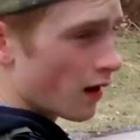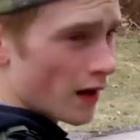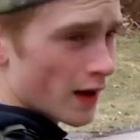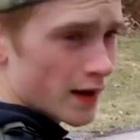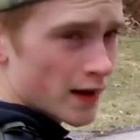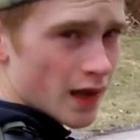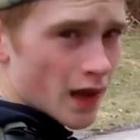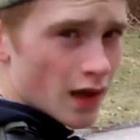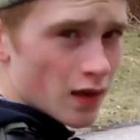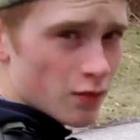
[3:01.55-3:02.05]

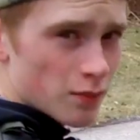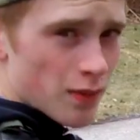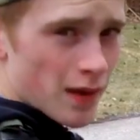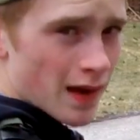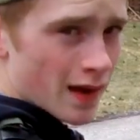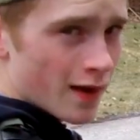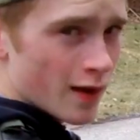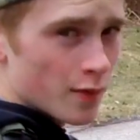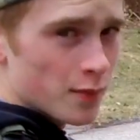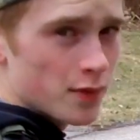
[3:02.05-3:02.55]
Alright guys,
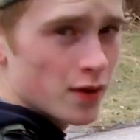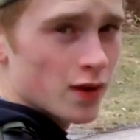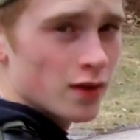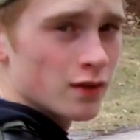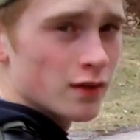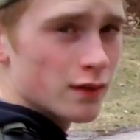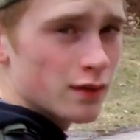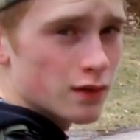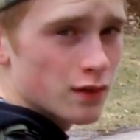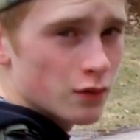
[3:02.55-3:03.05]
back up
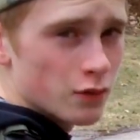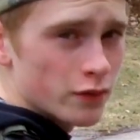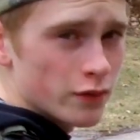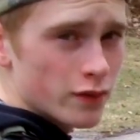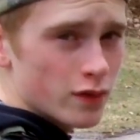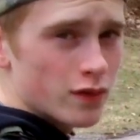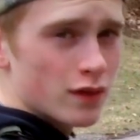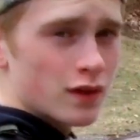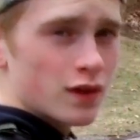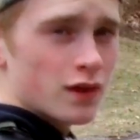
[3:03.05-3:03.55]
here. Let's see what
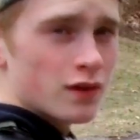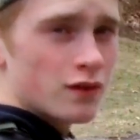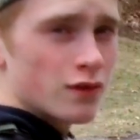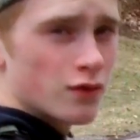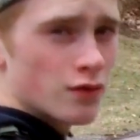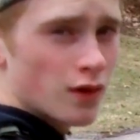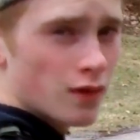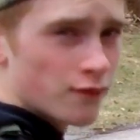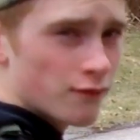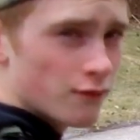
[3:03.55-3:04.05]
this thing could
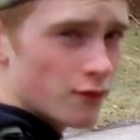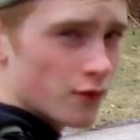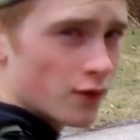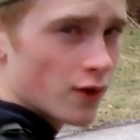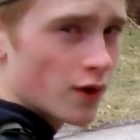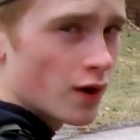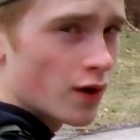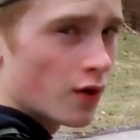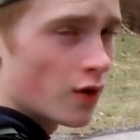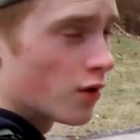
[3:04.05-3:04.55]
do on
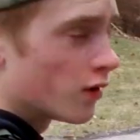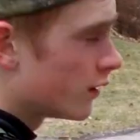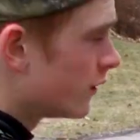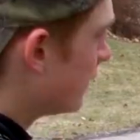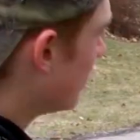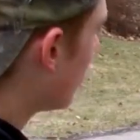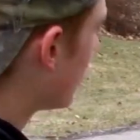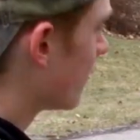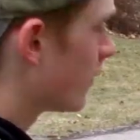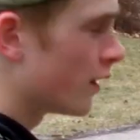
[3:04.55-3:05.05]
fully auto
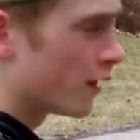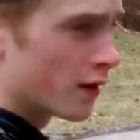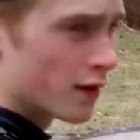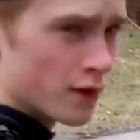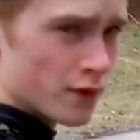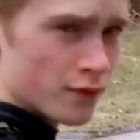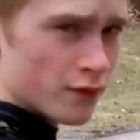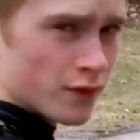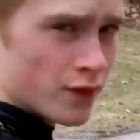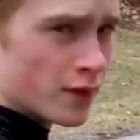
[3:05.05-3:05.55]
down at one hundred